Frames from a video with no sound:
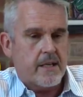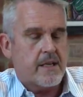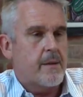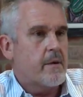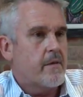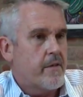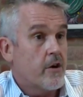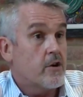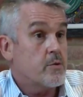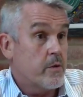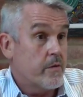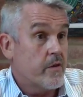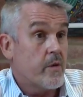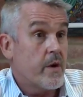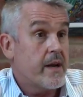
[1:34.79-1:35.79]
Some of those
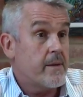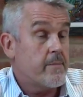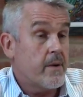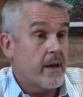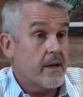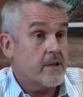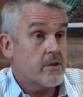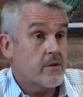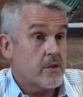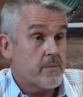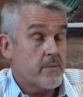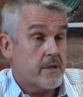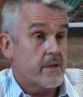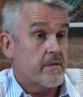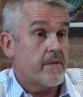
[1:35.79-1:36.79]
we've already placed. So
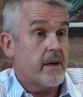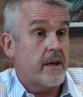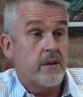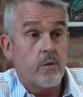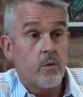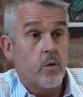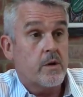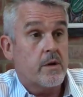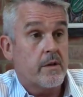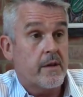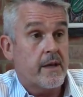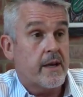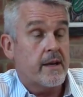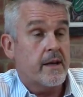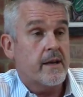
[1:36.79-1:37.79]
specifically the water
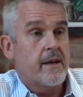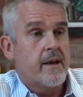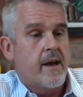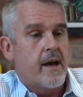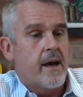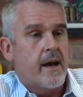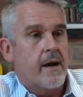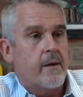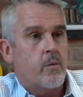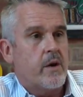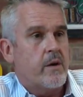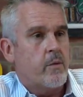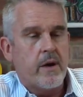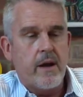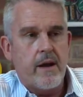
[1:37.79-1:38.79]
thickener,
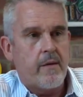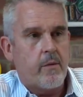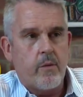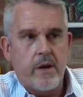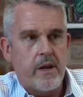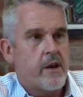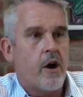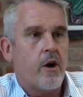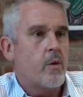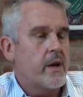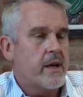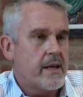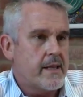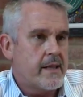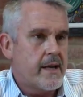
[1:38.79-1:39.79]
we know
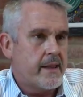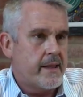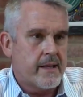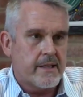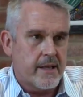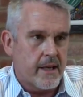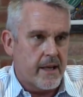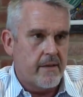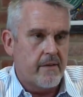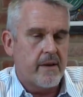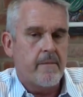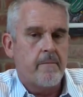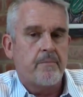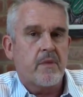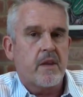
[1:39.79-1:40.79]
we need that. That's a
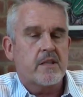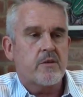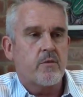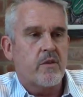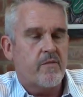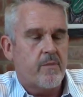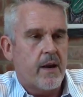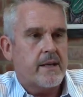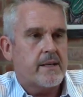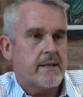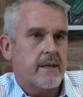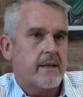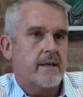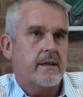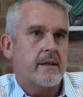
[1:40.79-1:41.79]
given. So we
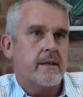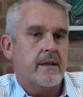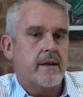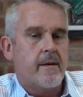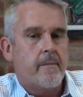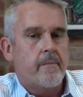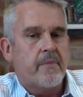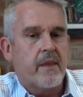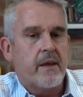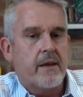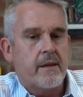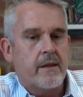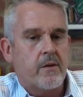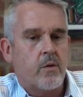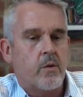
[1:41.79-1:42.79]
placed
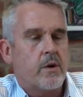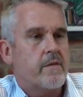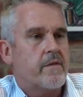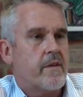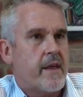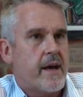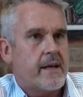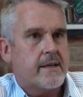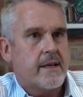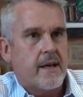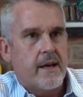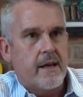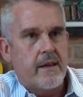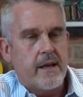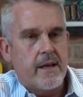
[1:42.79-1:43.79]
the order for
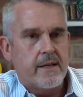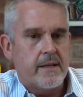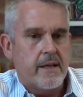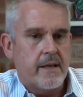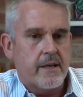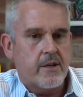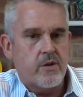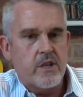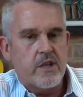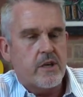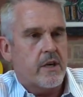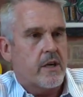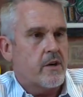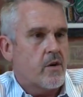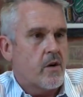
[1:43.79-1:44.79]
that. There's then
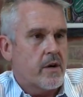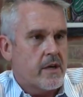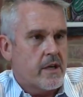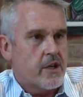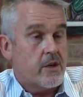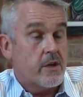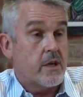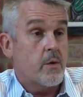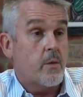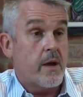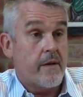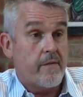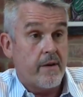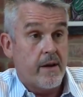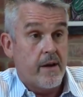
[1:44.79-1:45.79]
attritioning and conditioning. We
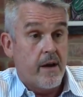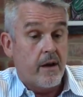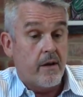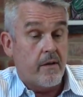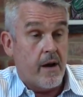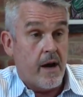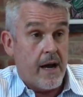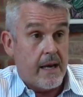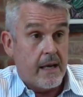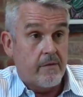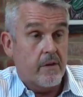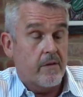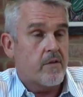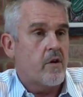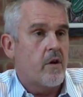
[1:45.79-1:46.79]
have a high
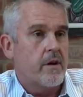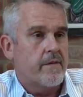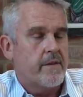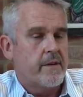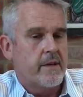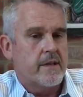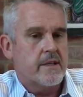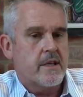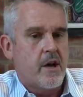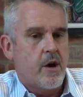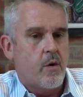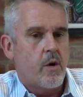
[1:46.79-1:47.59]
level of confidence.